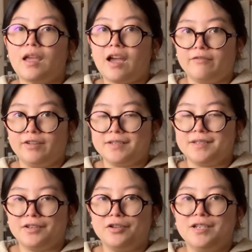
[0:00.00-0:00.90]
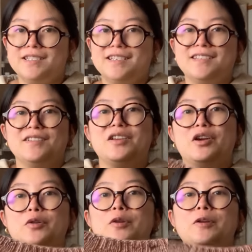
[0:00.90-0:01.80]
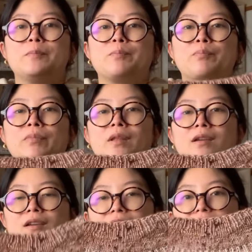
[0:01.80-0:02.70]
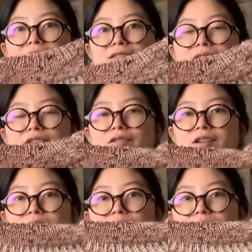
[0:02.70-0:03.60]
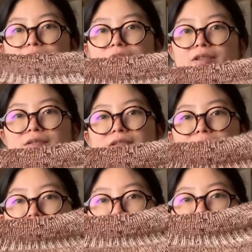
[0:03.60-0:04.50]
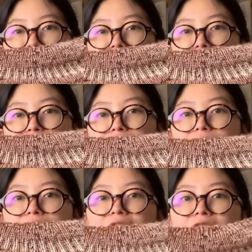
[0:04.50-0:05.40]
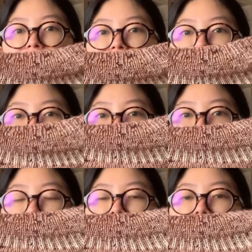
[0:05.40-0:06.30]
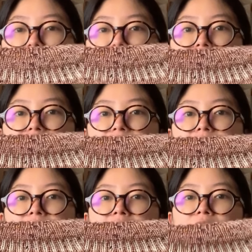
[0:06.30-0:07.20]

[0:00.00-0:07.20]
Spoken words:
have less increases in the yoke. And so that's what I'm doing. So it's a bit of a 2.5, my own version.